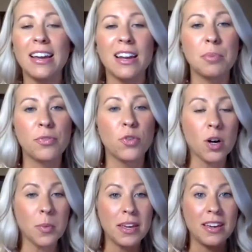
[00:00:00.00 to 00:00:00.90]

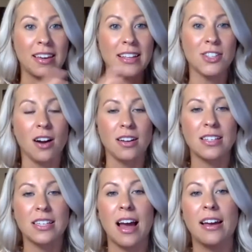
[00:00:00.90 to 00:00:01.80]
before we get started
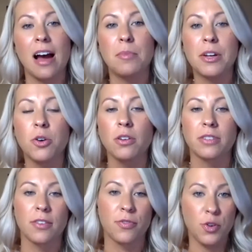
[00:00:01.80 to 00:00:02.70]
tonight, I'm going to go
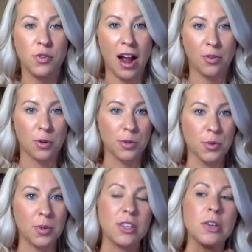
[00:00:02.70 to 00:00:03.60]
over a few ground rules
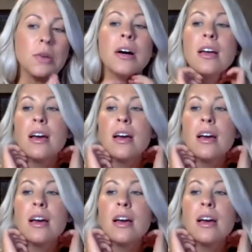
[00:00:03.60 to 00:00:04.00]
with you.